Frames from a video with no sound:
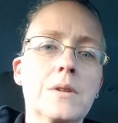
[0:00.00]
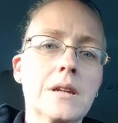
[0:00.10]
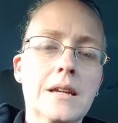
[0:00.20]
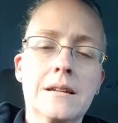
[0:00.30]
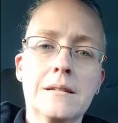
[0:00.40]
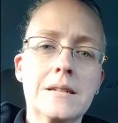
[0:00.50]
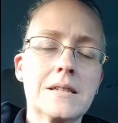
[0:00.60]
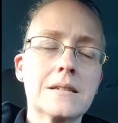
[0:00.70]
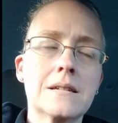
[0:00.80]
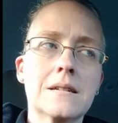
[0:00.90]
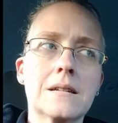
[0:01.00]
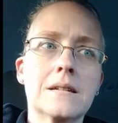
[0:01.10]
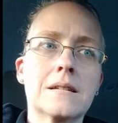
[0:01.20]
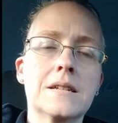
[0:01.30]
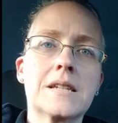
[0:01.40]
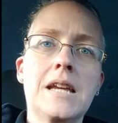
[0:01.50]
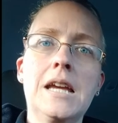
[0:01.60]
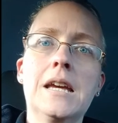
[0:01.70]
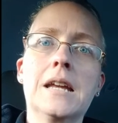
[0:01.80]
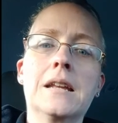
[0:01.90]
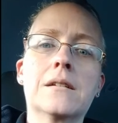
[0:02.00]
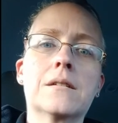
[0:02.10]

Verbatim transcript: and this kid,